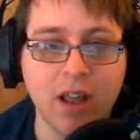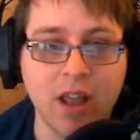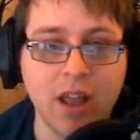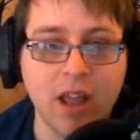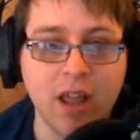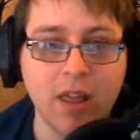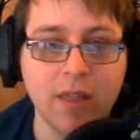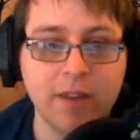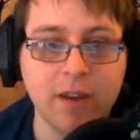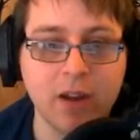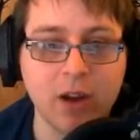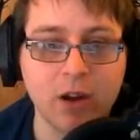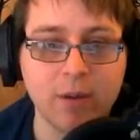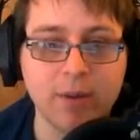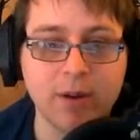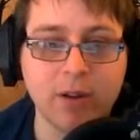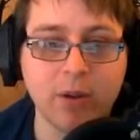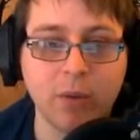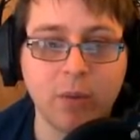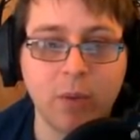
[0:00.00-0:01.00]
the Omen
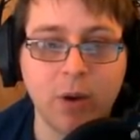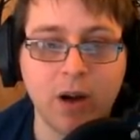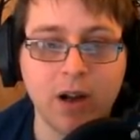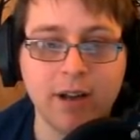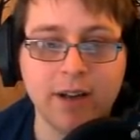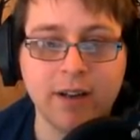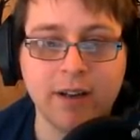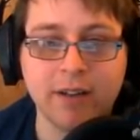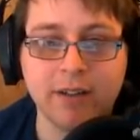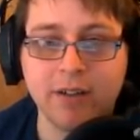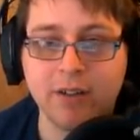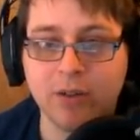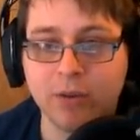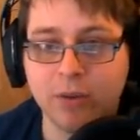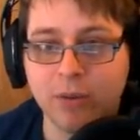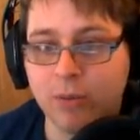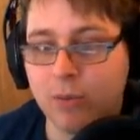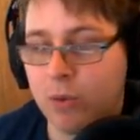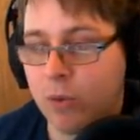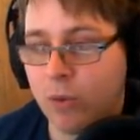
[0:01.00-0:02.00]
of the 1
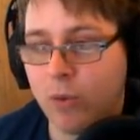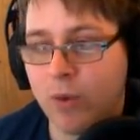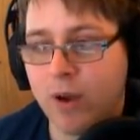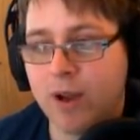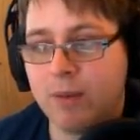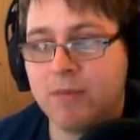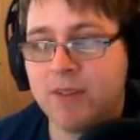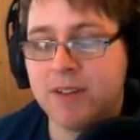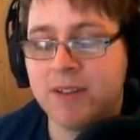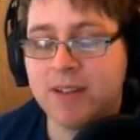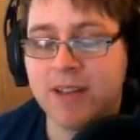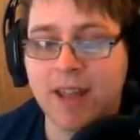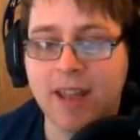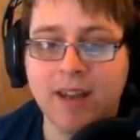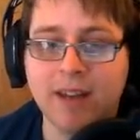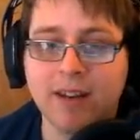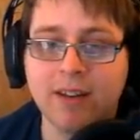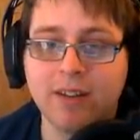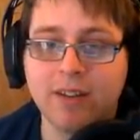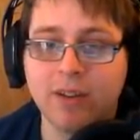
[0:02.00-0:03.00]
to all the way up to
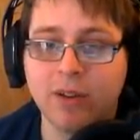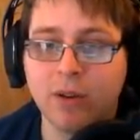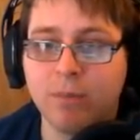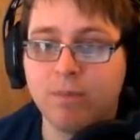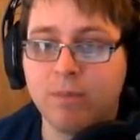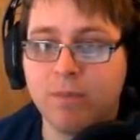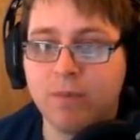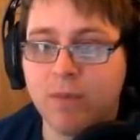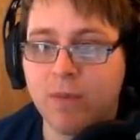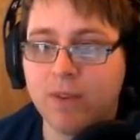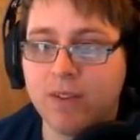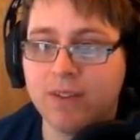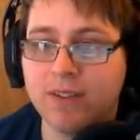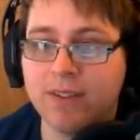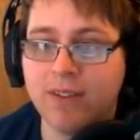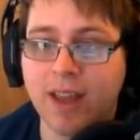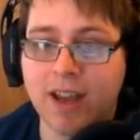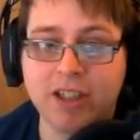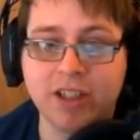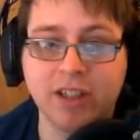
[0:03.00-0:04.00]
10, so this is
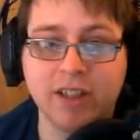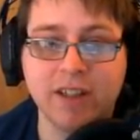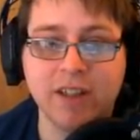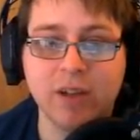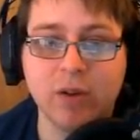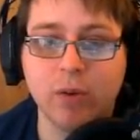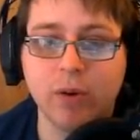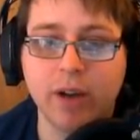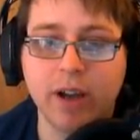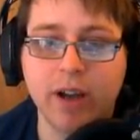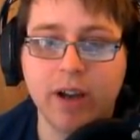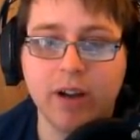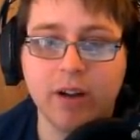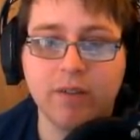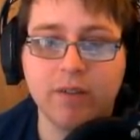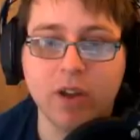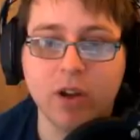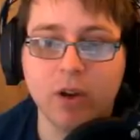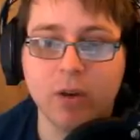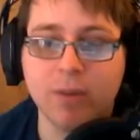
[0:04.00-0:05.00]
actually the order of
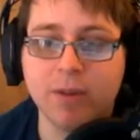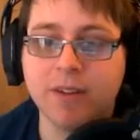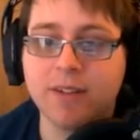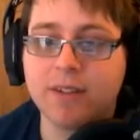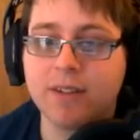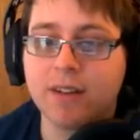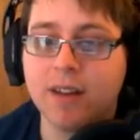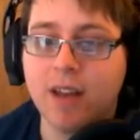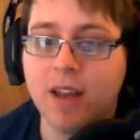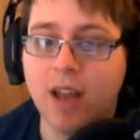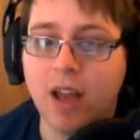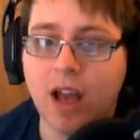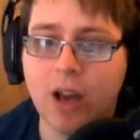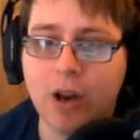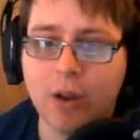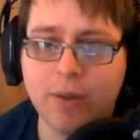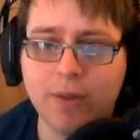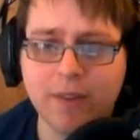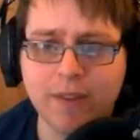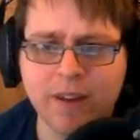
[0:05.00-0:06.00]
the omens. I
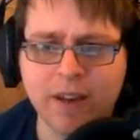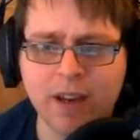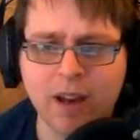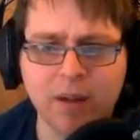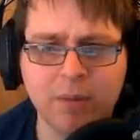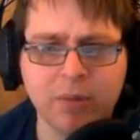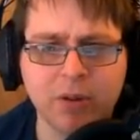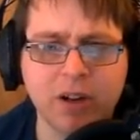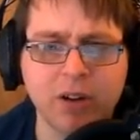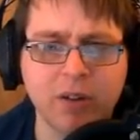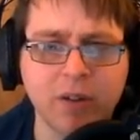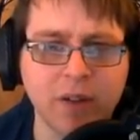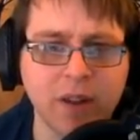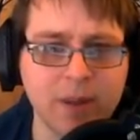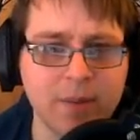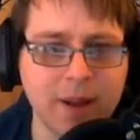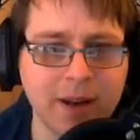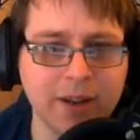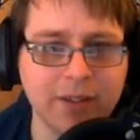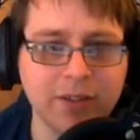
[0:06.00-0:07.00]
don't think the numbering really
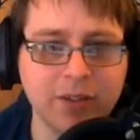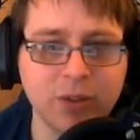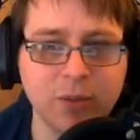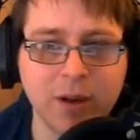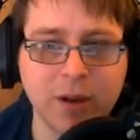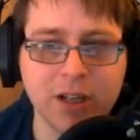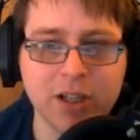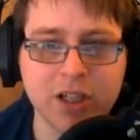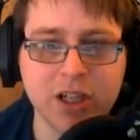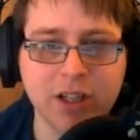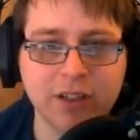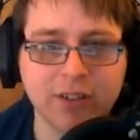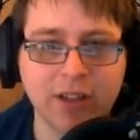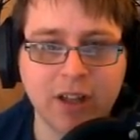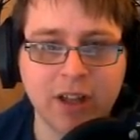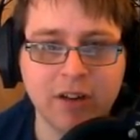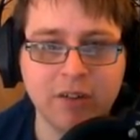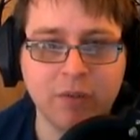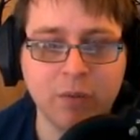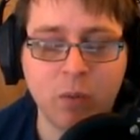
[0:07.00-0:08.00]
matters too much
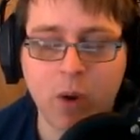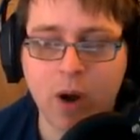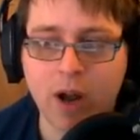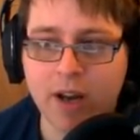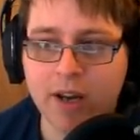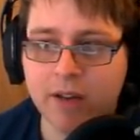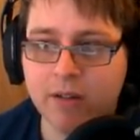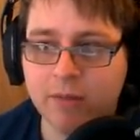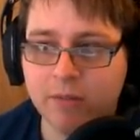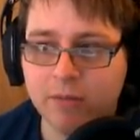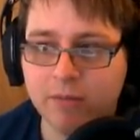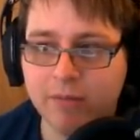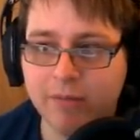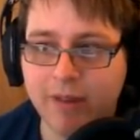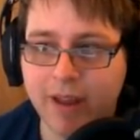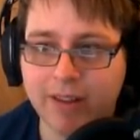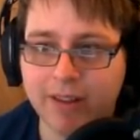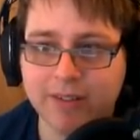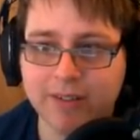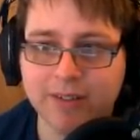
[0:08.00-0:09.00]
outside of 1,
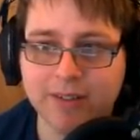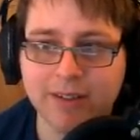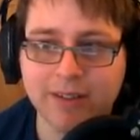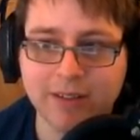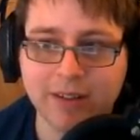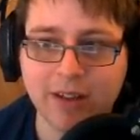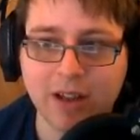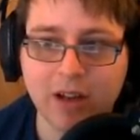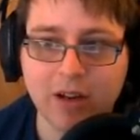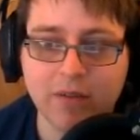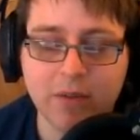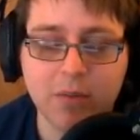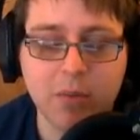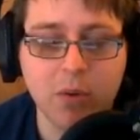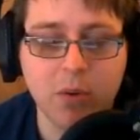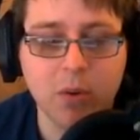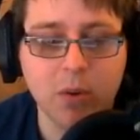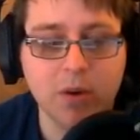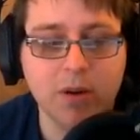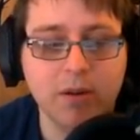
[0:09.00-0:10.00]
as he's kind of
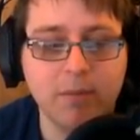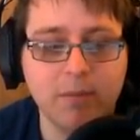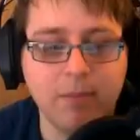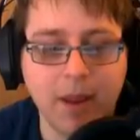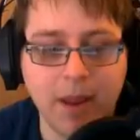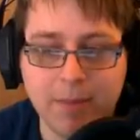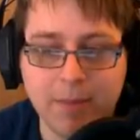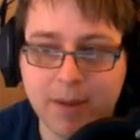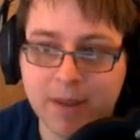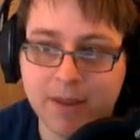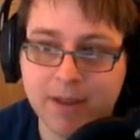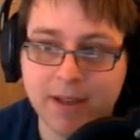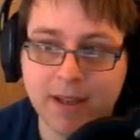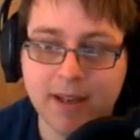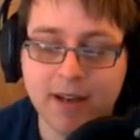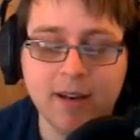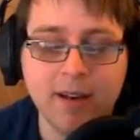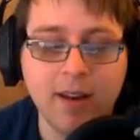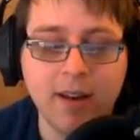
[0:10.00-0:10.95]
important, maybe the 10.